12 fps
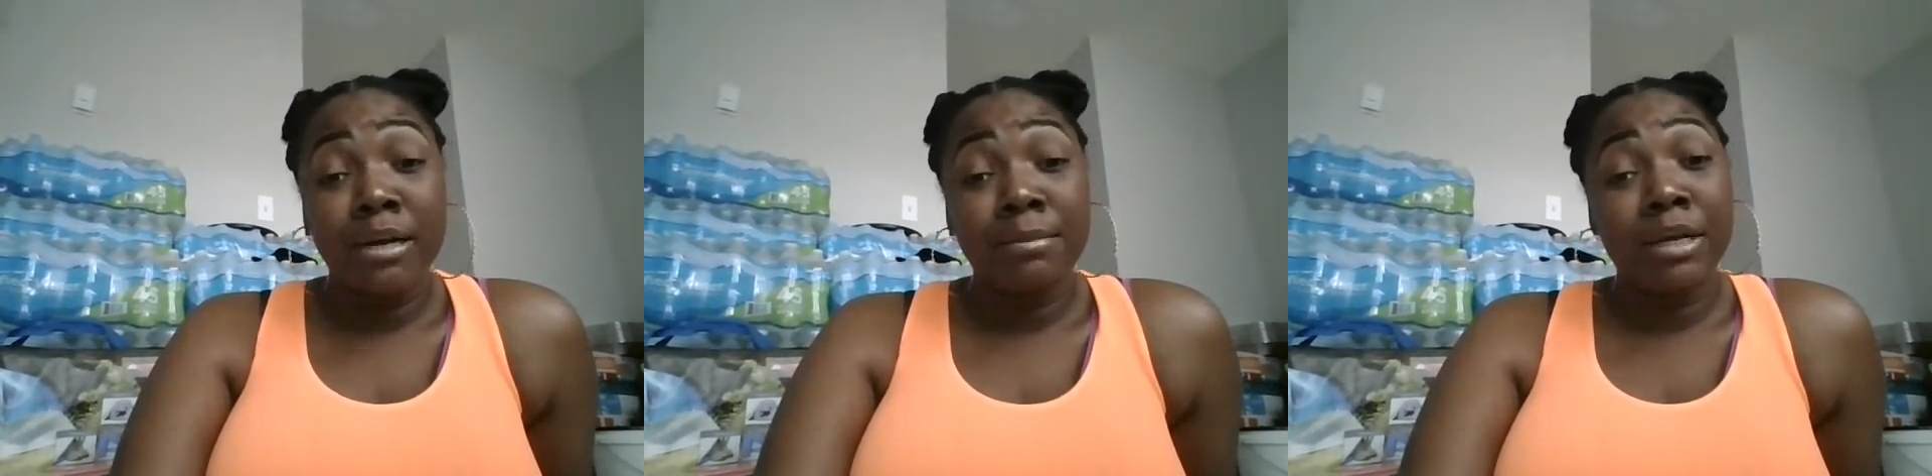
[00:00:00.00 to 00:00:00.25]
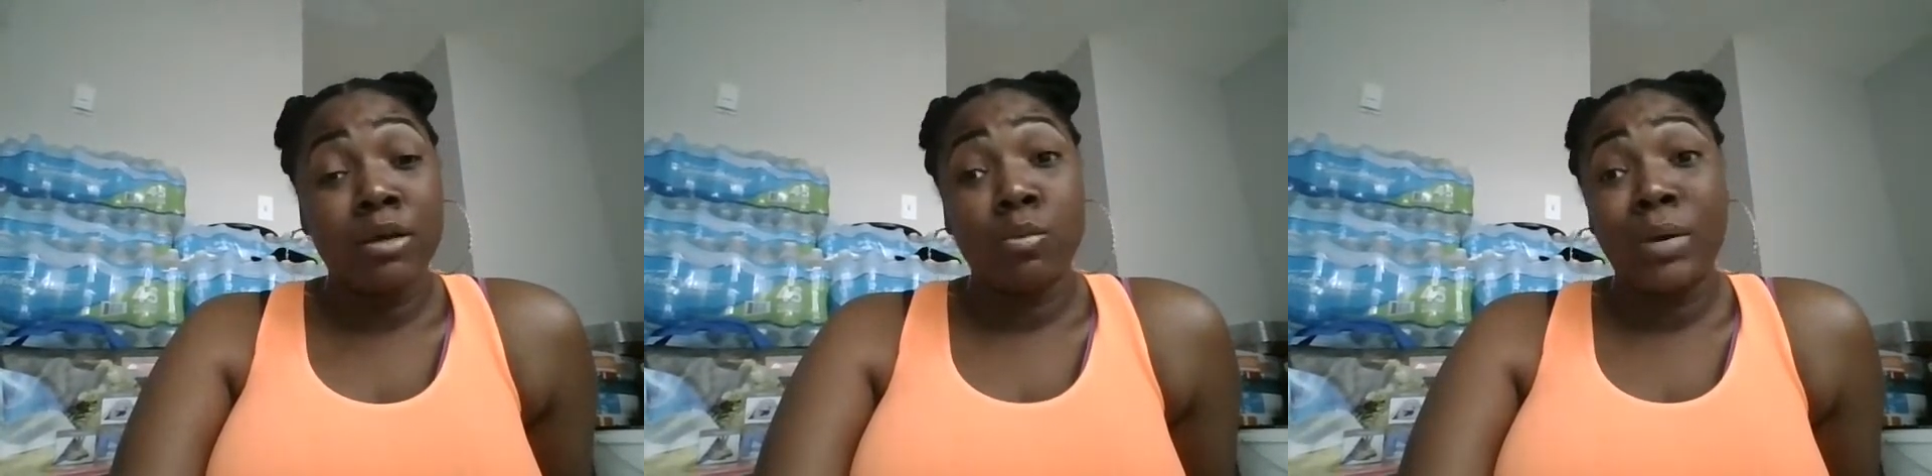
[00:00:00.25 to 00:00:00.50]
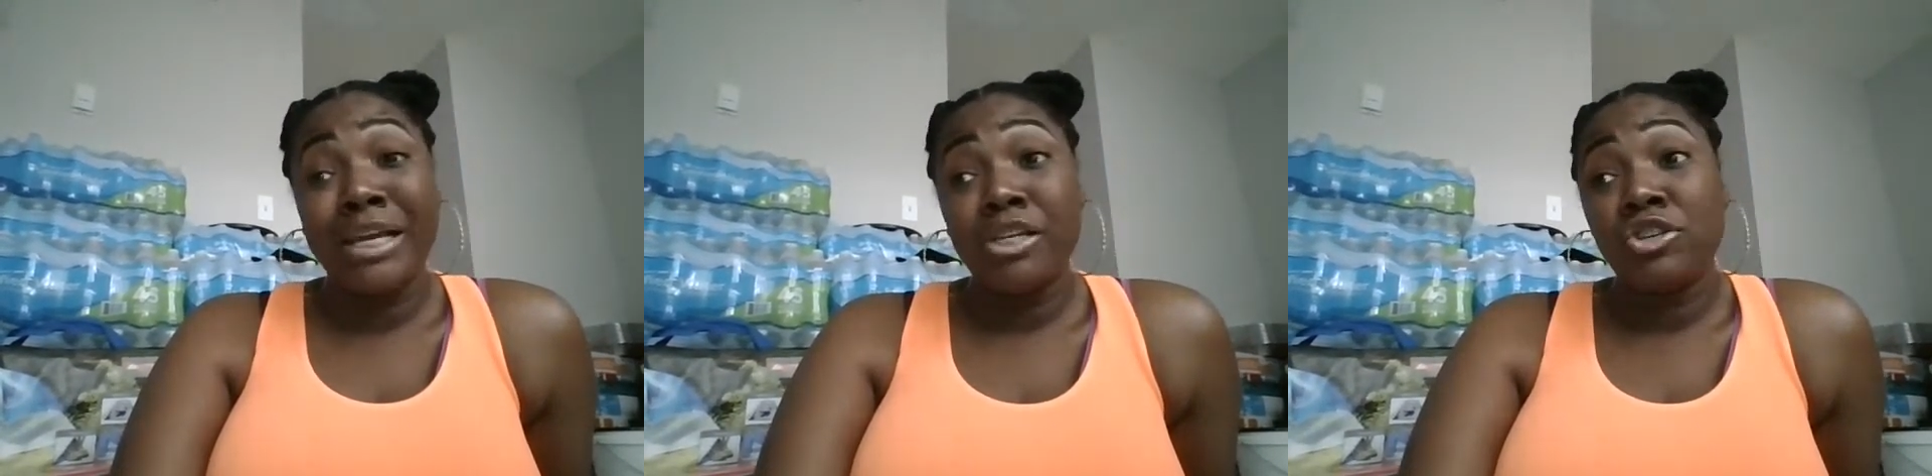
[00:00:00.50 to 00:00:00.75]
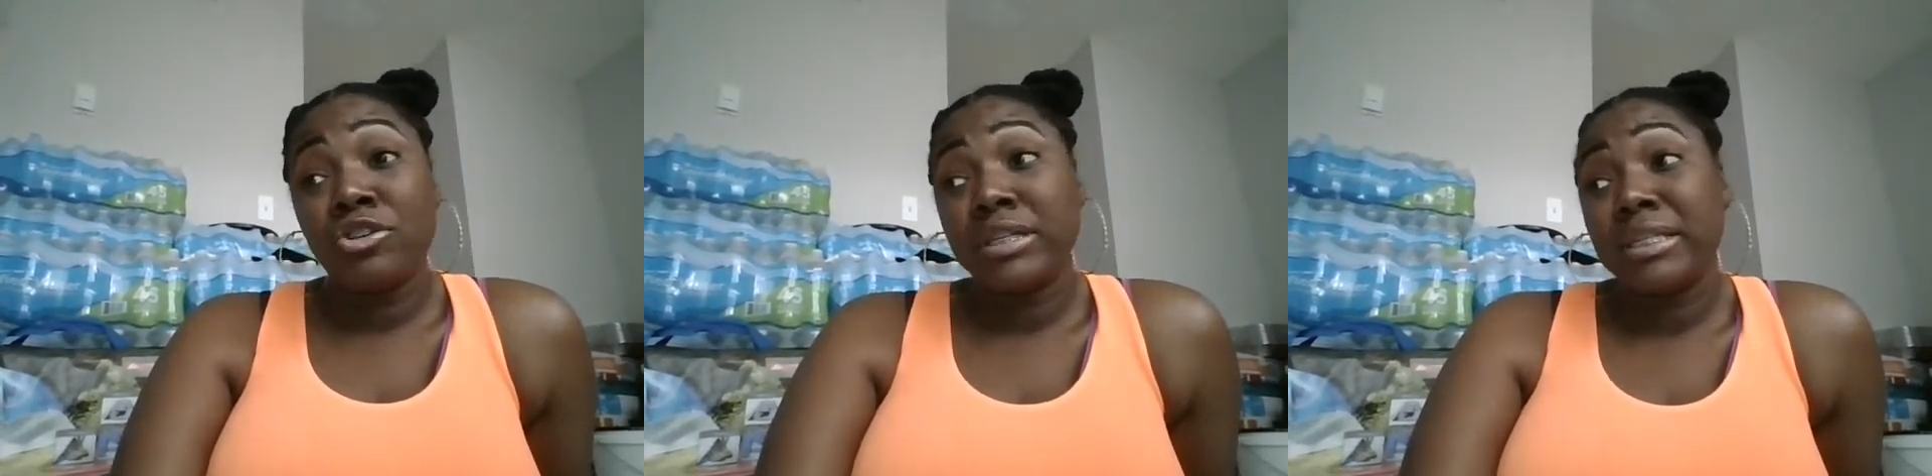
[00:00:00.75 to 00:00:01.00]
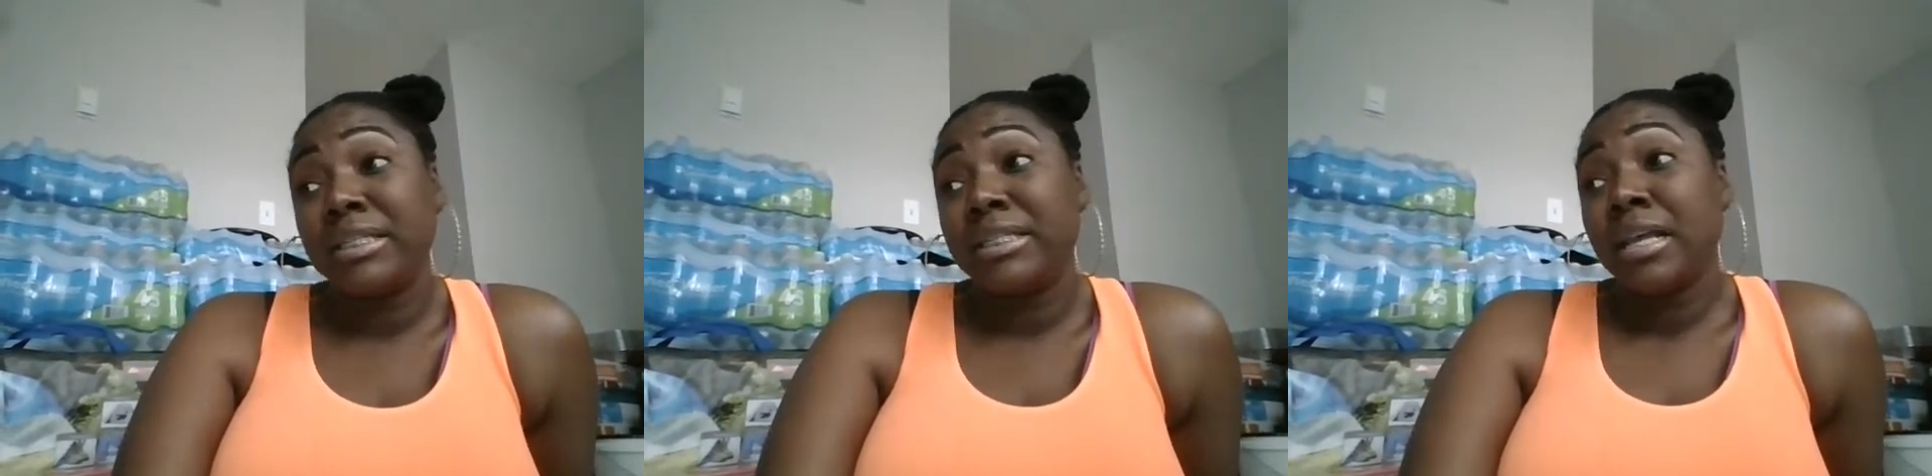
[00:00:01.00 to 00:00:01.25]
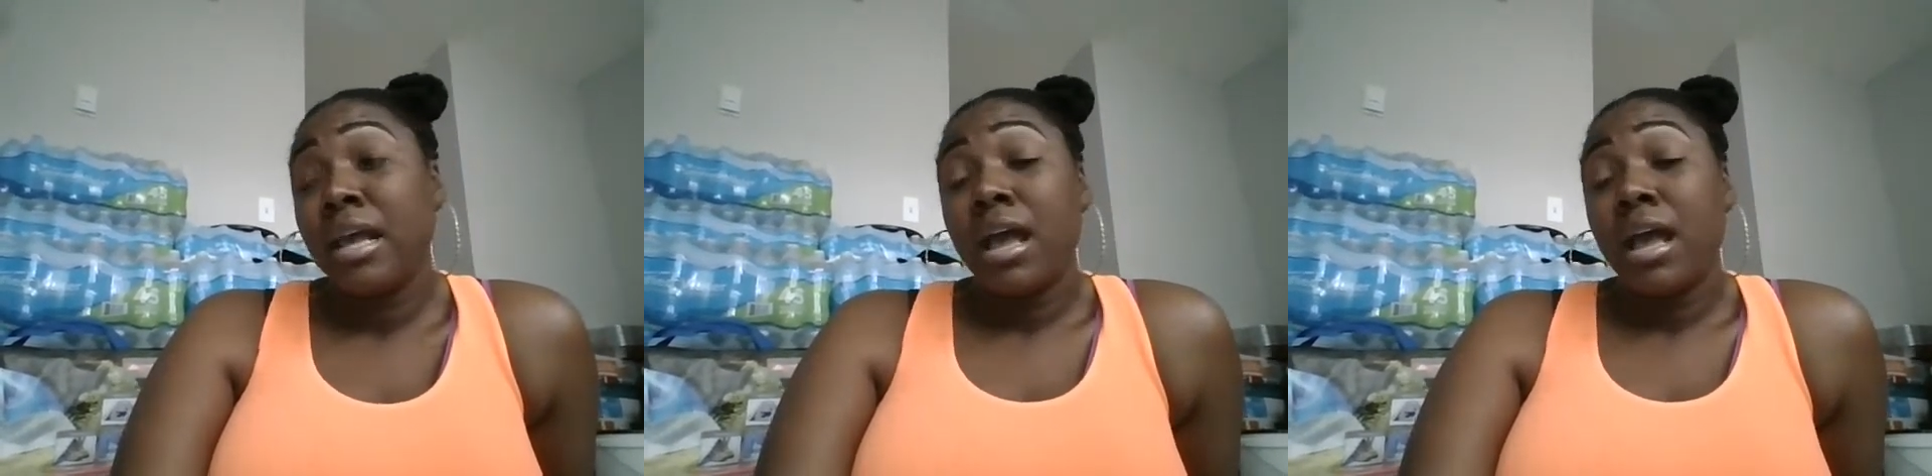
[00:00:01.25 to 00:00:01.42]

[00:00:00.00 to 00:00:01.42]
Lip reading: I'm going to waitress.